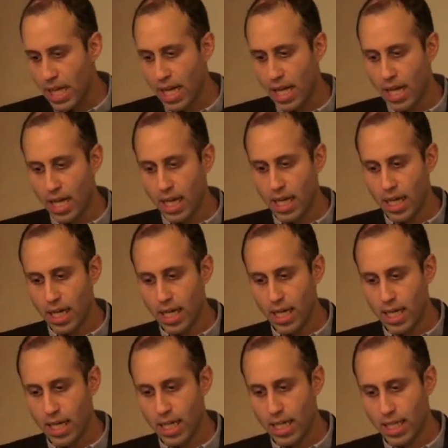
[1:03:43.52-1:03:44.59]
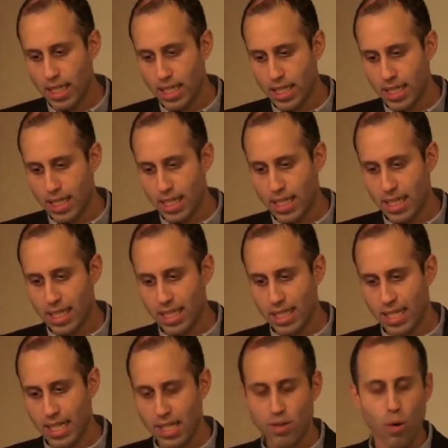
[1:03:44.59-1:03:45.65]
uh,
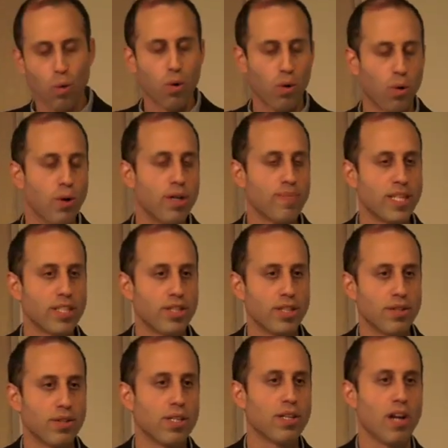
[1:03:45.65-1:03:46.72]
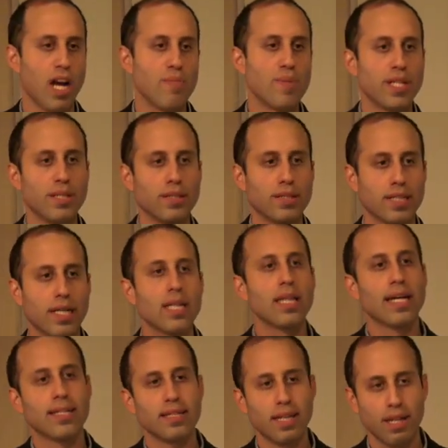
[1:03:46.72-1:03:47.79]
as Oren mentioned earlier, I've been
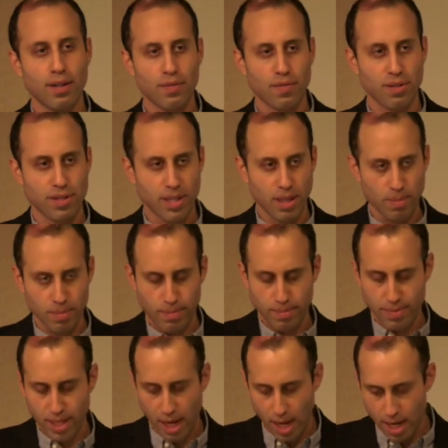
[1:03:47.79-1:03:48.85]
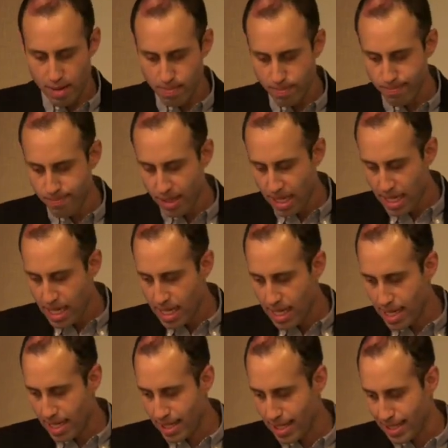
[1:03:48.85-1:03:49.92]
collecting for some time.
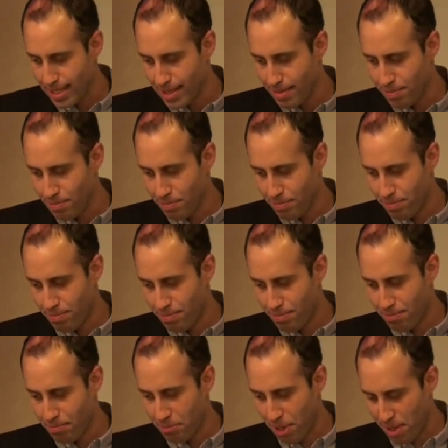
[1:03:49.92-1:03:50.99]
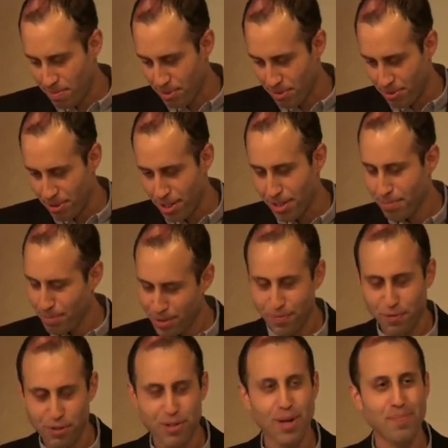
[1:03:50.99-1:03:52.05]
Uh, perhaps too long,
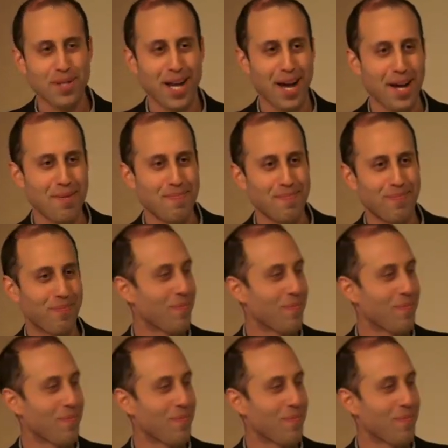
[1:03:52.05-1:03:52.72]
but for some time.